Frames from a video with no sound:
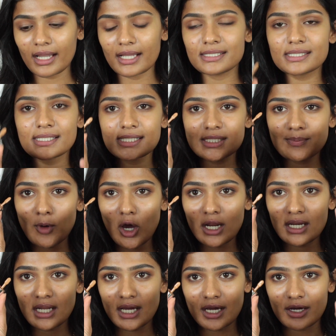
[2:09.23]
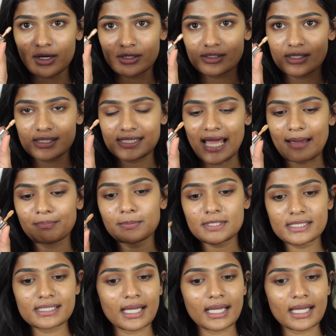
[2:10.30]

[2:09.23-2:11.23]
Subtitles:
It's the small sample